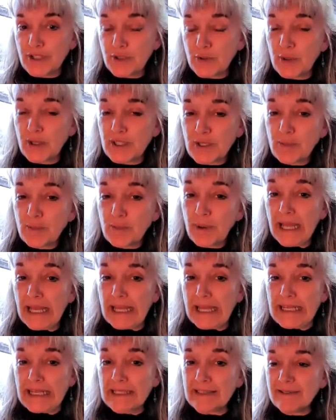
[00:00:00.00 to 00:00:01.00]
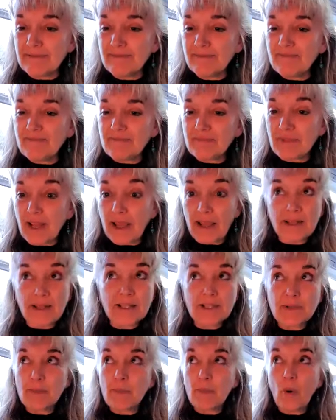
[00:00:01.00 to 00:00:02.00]
to explain, and
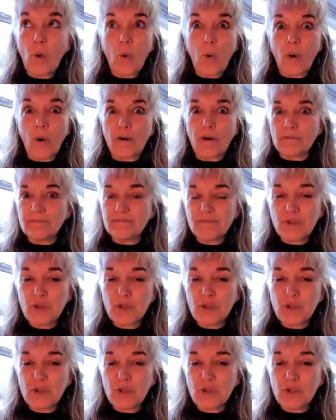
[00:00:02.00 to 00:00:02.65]
there's more.